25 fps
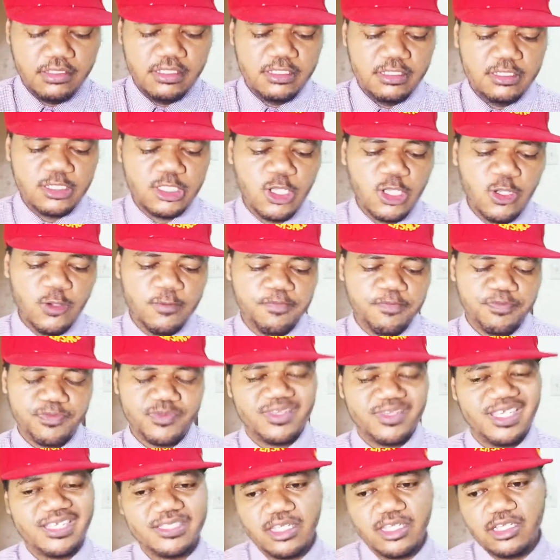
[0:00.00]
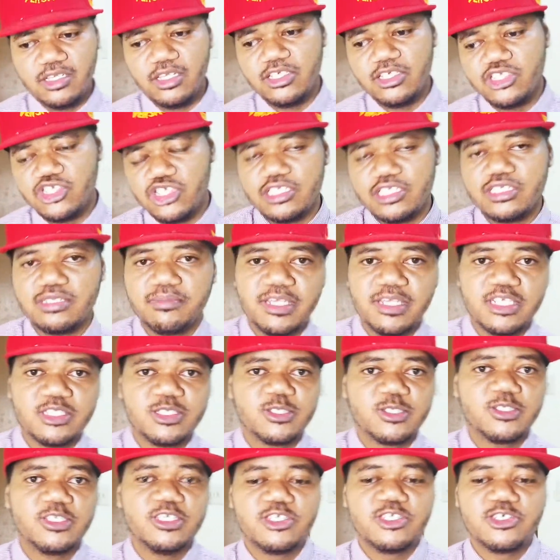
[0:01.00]
So, as a legitimate
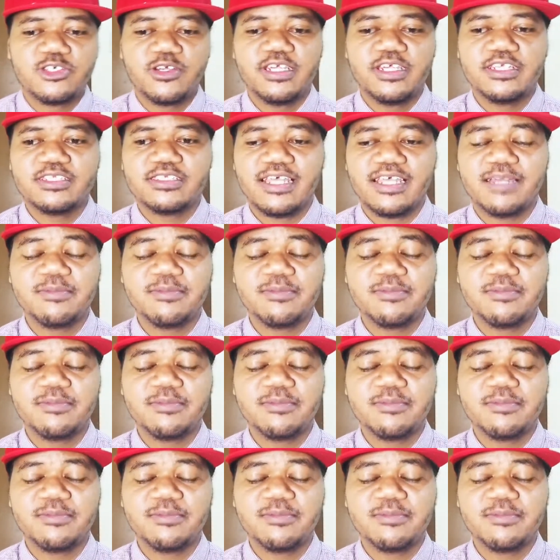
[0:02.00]
illiterate,